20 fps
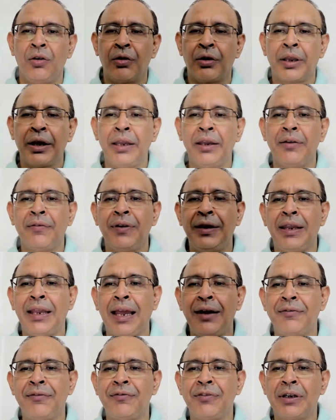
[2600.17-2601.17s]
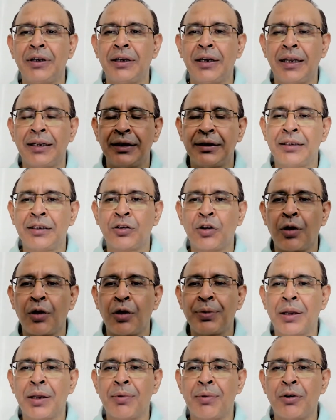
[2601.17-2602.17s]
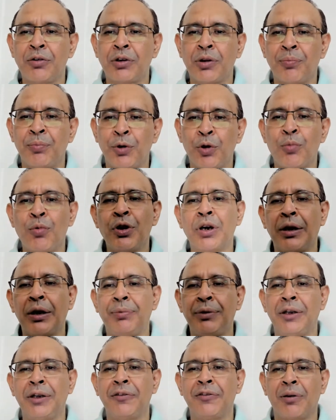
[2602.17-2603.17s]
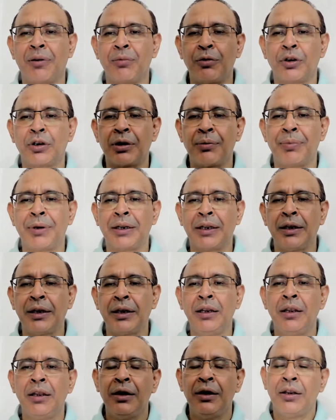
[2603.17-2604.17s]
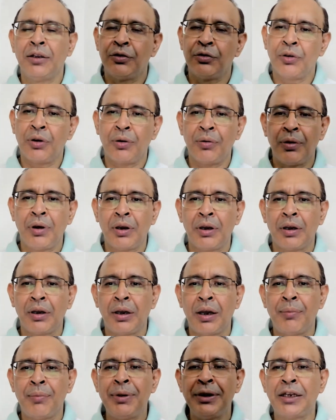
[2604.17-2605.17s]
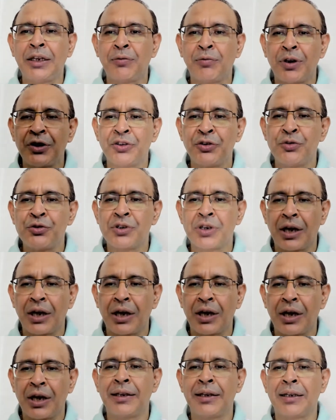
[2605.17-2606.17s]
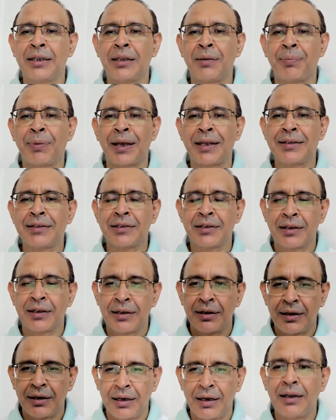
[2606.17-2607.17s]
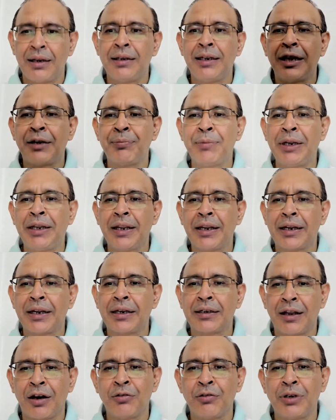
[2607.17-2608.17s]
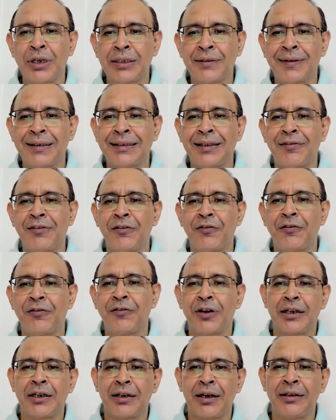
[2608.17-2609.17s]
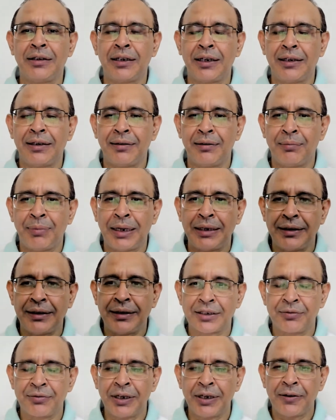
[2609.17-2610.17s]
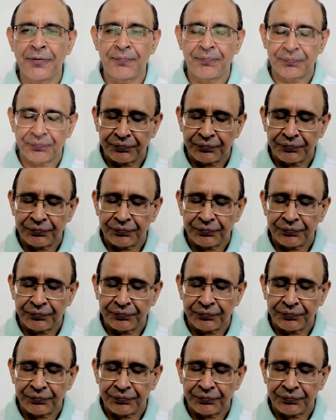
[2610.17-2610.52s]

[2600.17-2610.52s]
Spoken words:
Okay, we have another topic about bromocriptine from Dr. Patel. So, Amit, it was used earlier in the past. Let me take it now, otherwise I will forget until by next week.